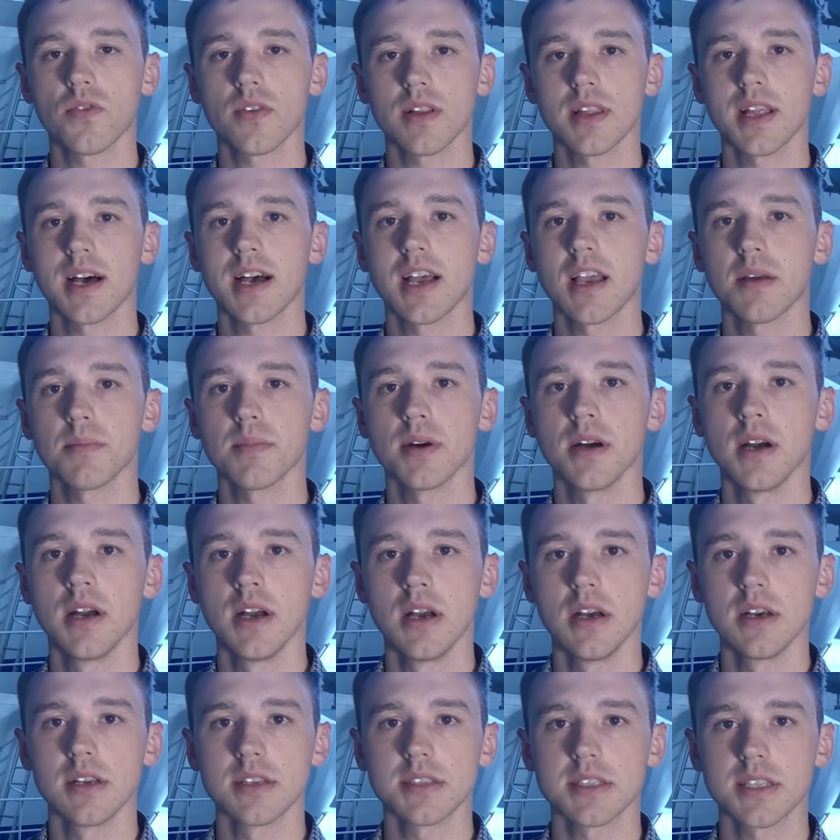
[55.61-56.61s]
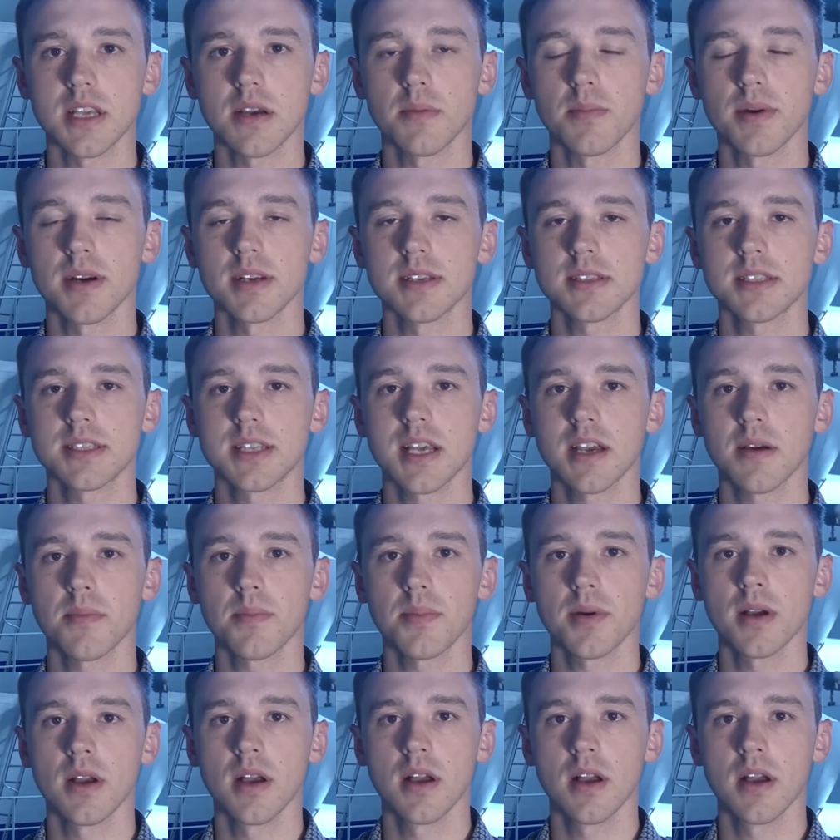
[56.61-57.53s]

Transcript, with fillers: climb, step by step,